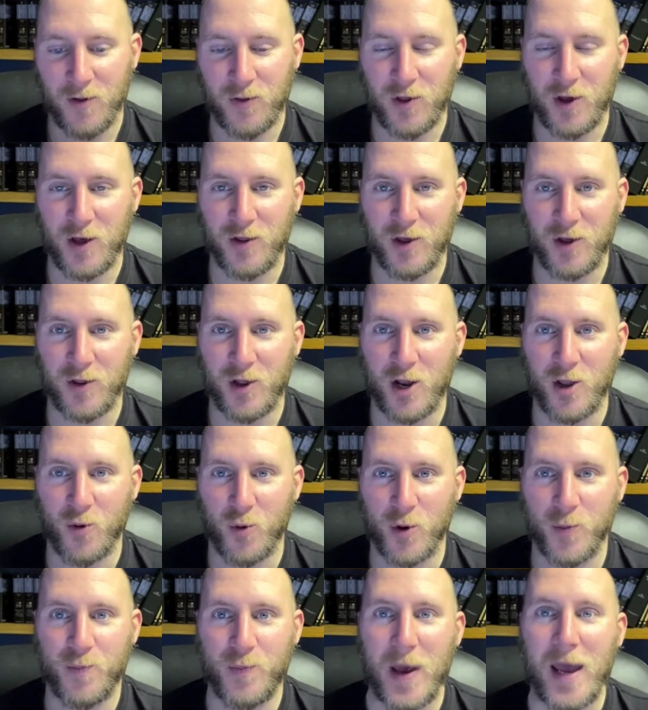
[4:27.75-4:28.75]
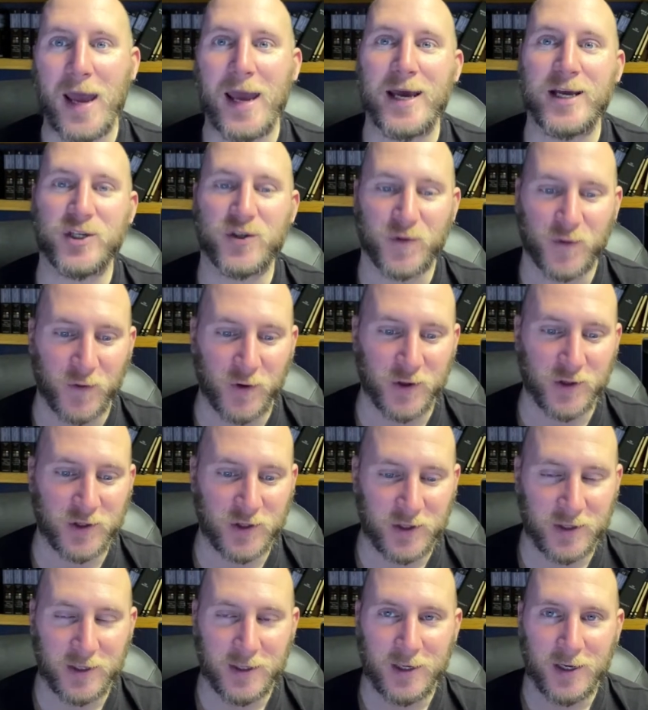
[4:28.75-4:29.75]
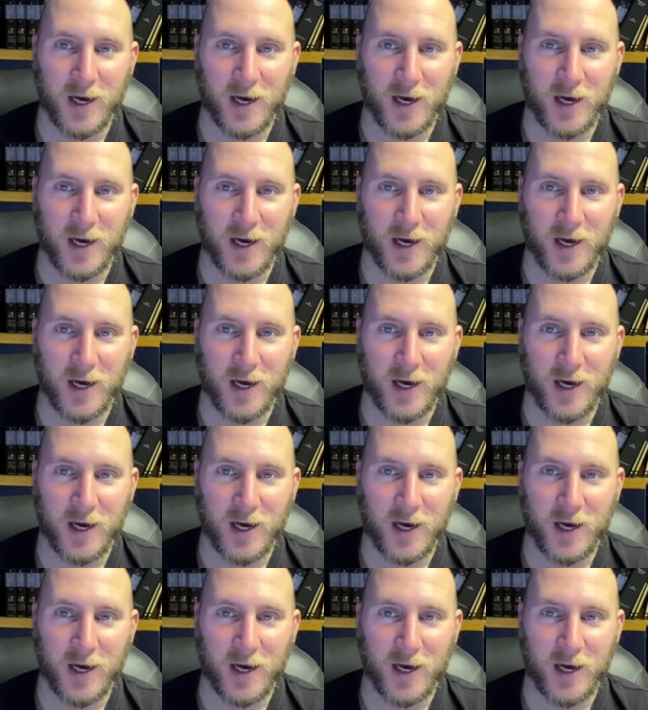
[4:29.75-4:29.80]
think I thought of the word page first.